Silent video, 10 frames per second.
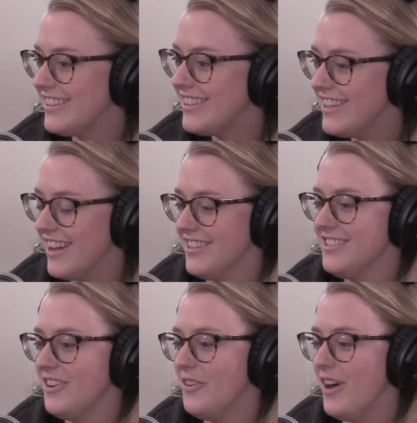Yeah,
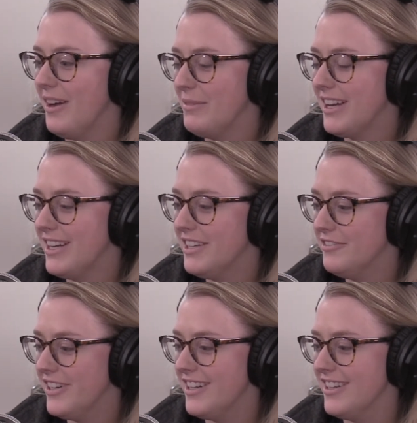so I'm kind
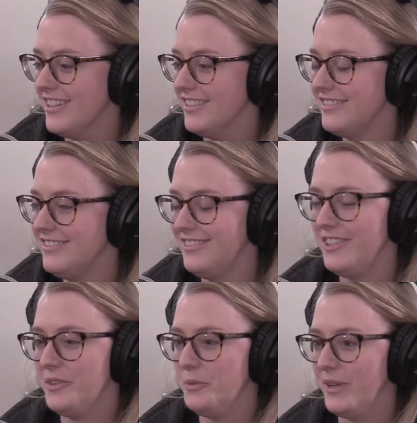of a
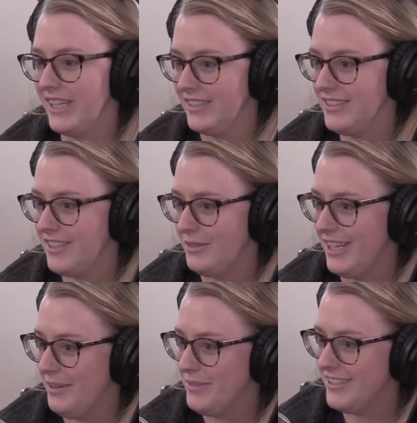wing it and see what
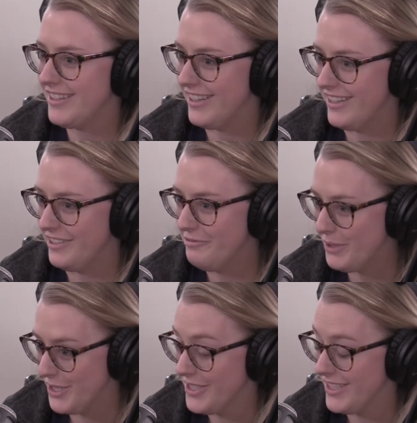happens kind of
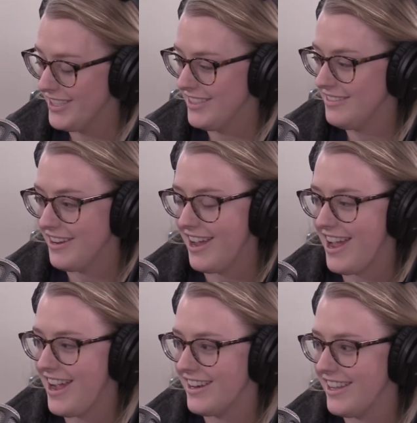person. I
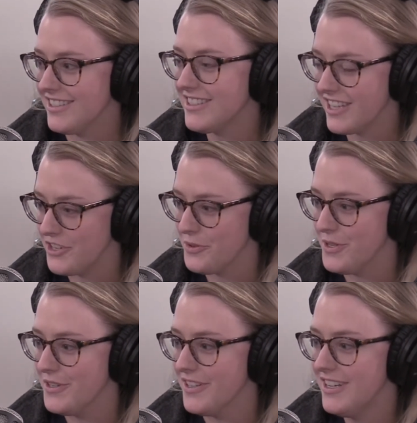had that
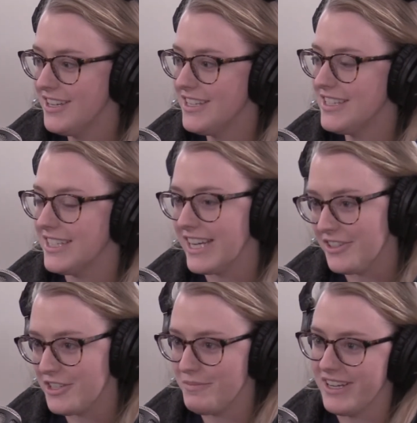schedule sent
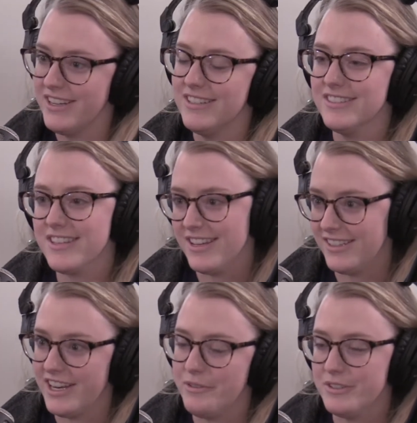out to me saying
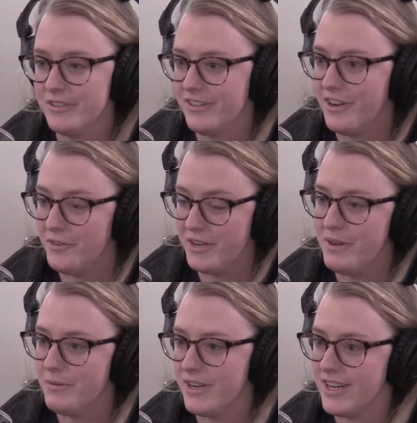that I was going to
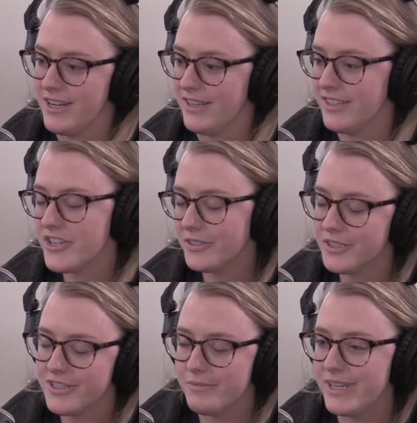be working in the
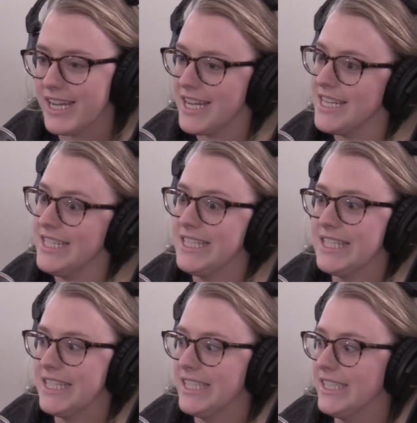shelter some days,
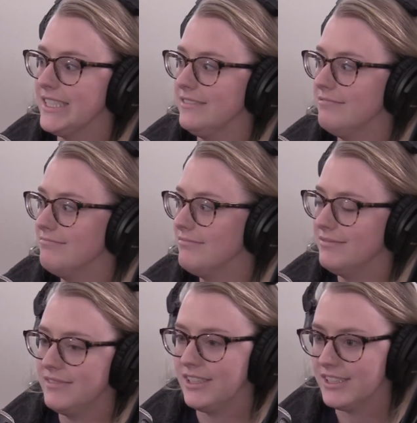in
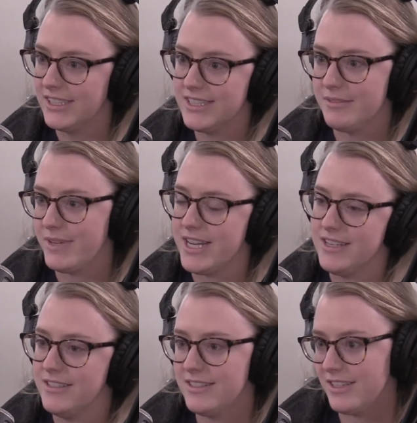the clinic some
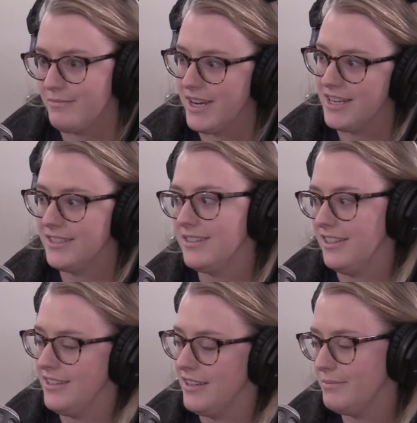days, some nights
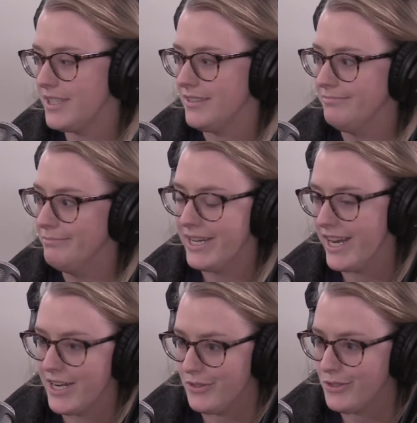leading up to
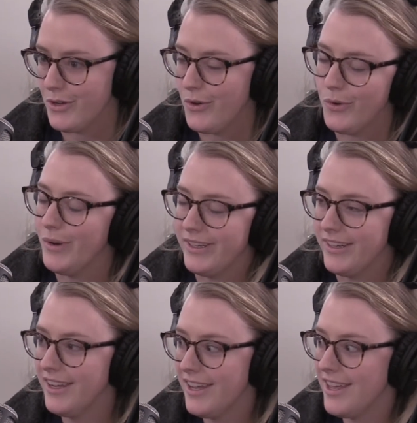midnight or so, and